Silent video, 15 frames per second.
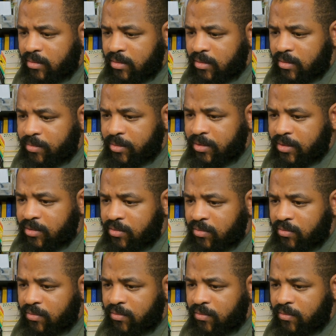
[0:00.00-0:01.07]

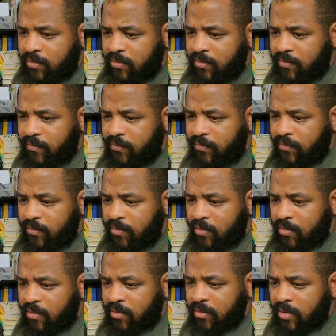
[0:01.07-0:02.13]
potential
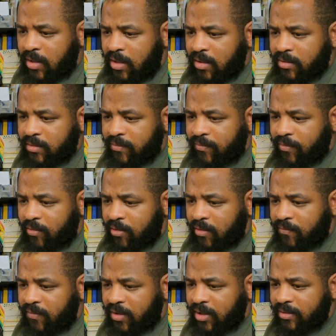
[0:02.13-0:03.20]

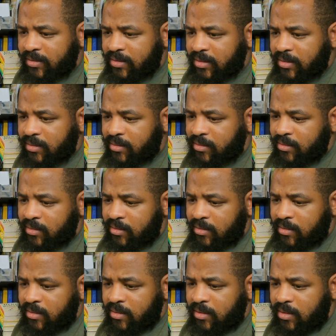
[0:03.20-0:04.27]

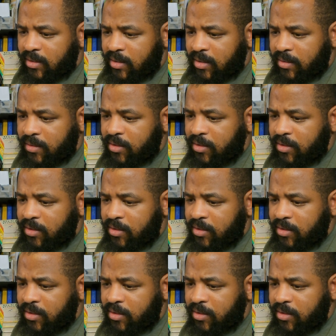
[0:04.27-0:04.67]
$4.45.